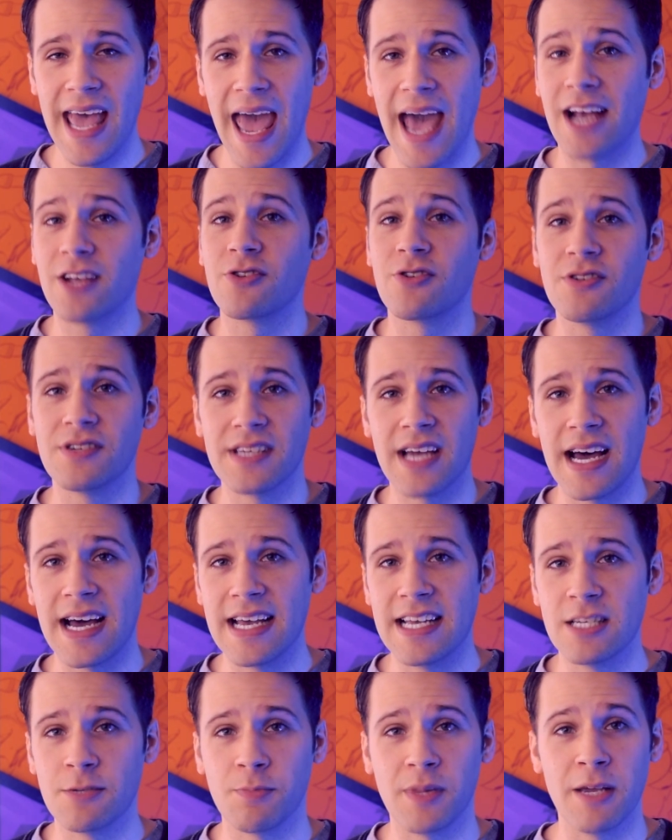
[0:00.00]

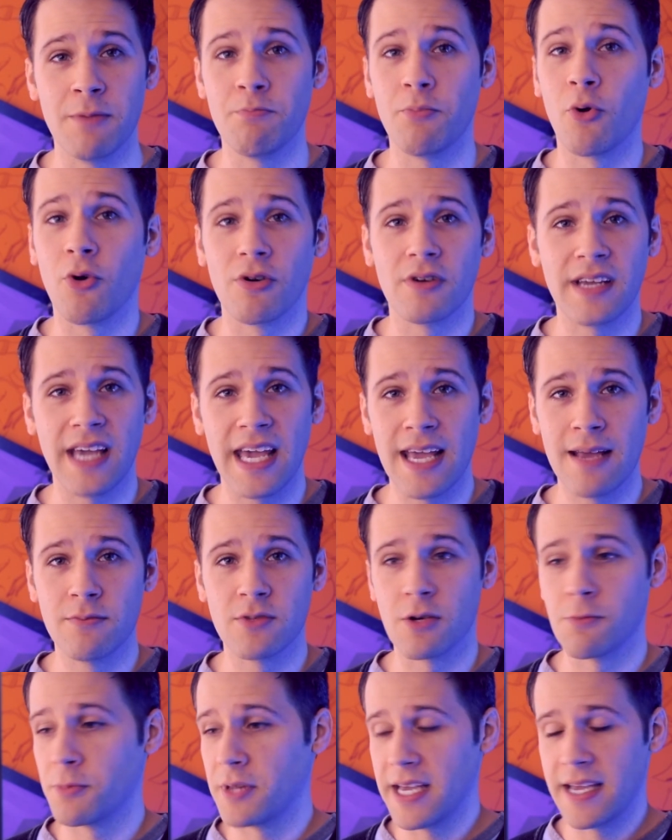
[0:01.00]
exercise, play board games
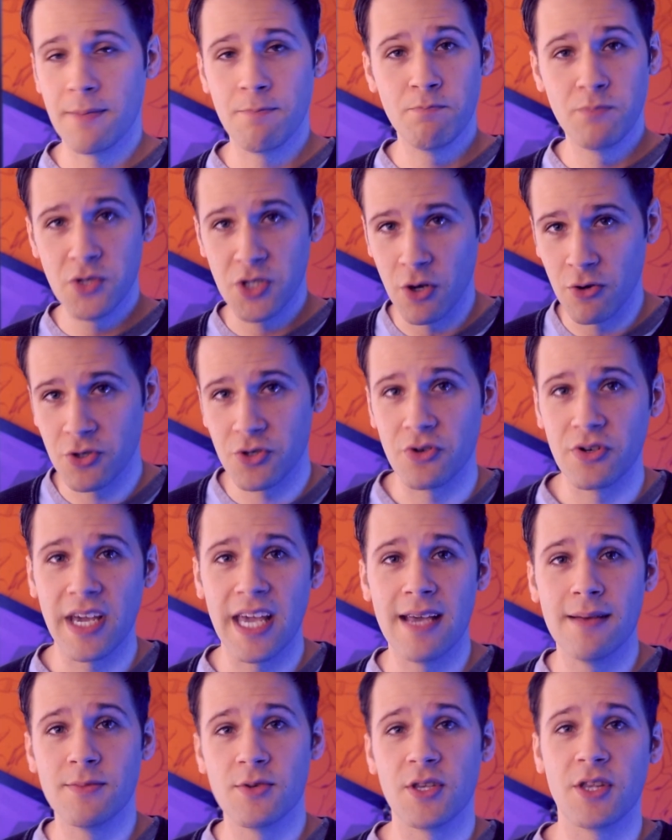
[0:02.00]
or play social
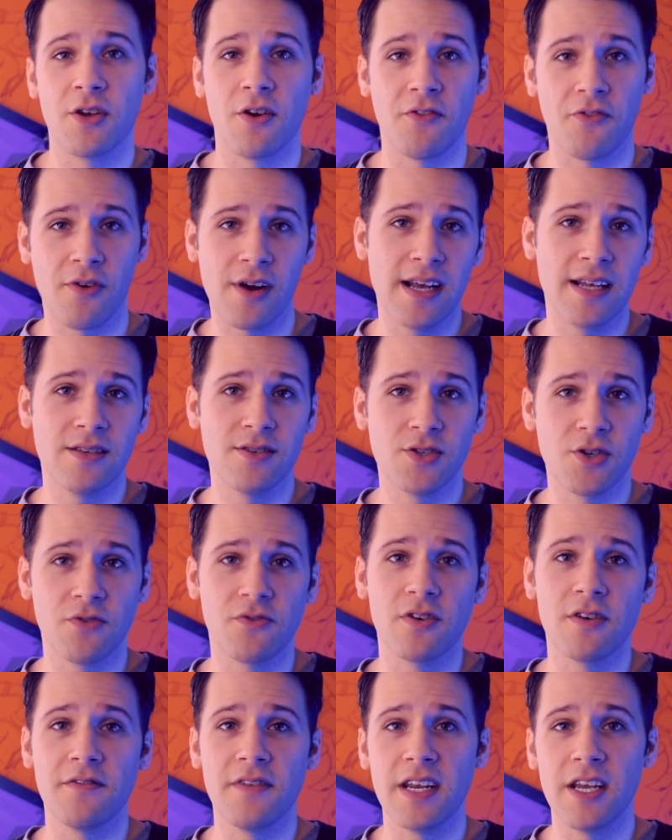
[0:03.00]
games with your friends
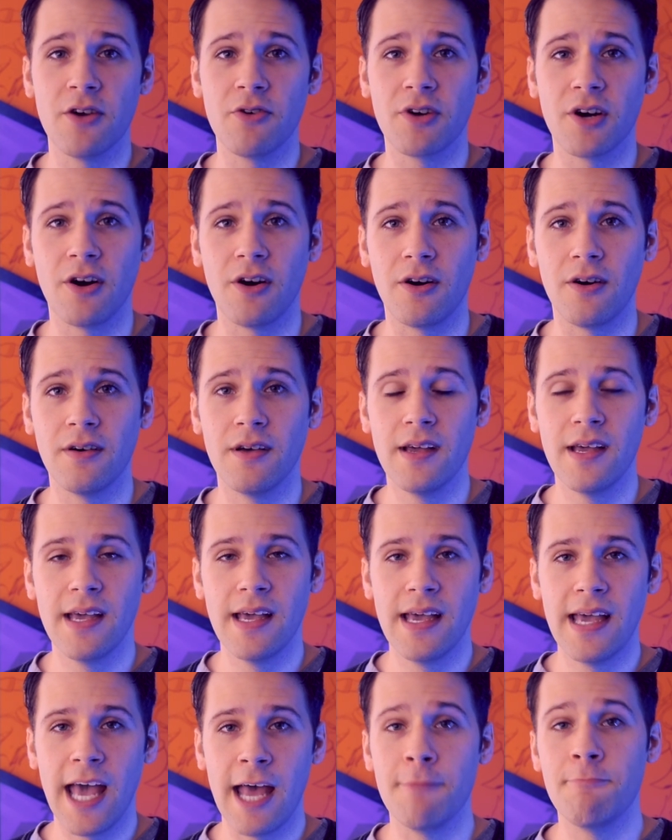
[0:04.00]
over a video call,
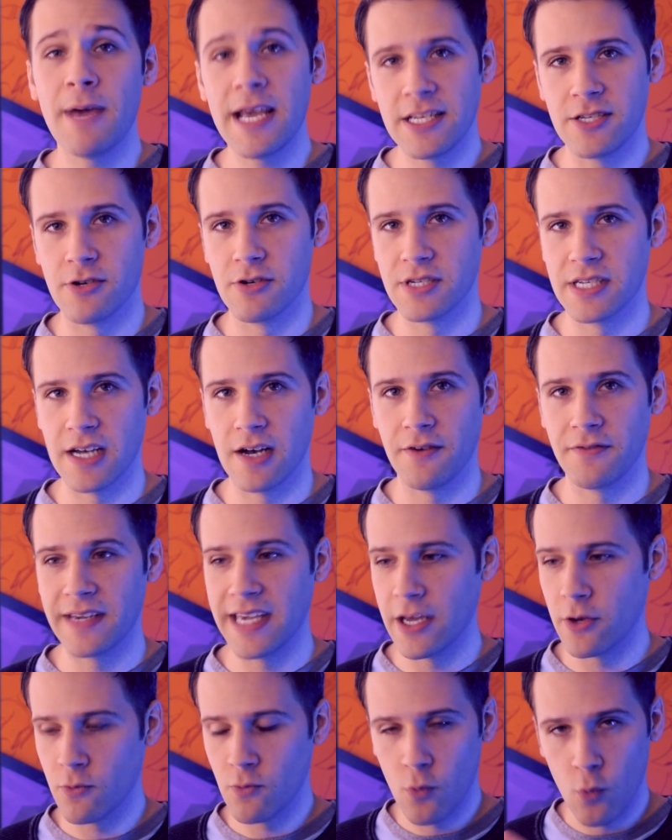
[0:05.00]
and pace yourself.
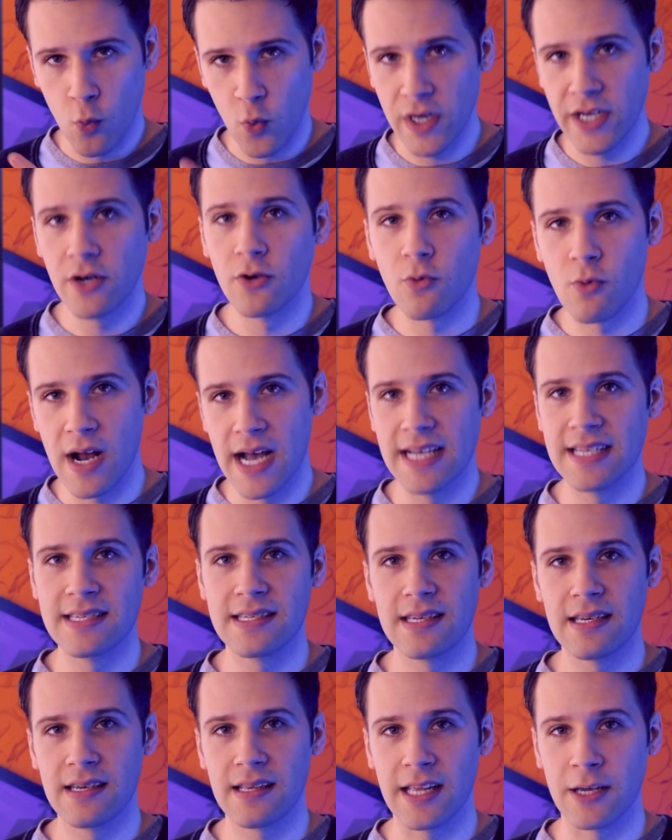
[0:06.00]
Get real
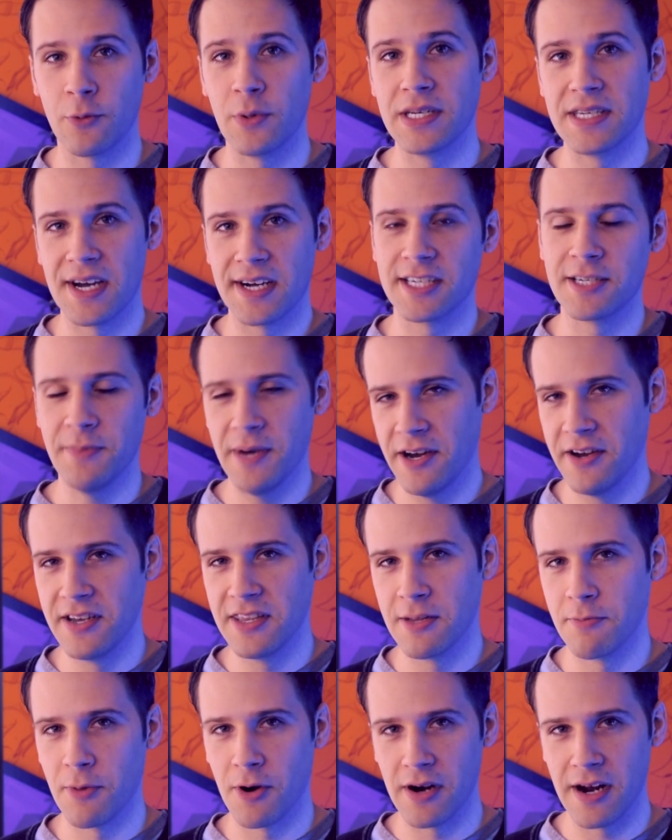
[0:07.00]
rest, like we talked about in
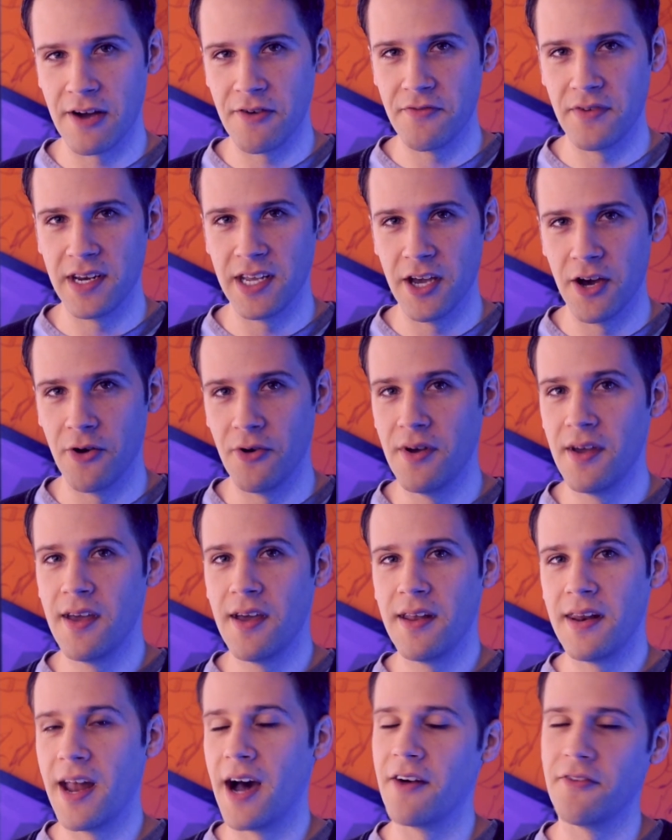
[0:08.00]
the burnout video,
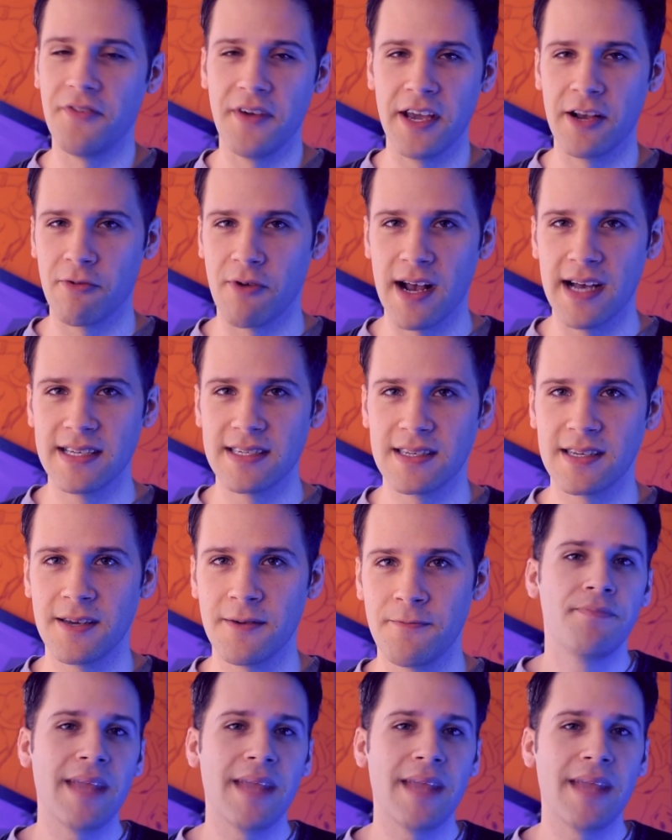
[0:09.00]
not fake rest.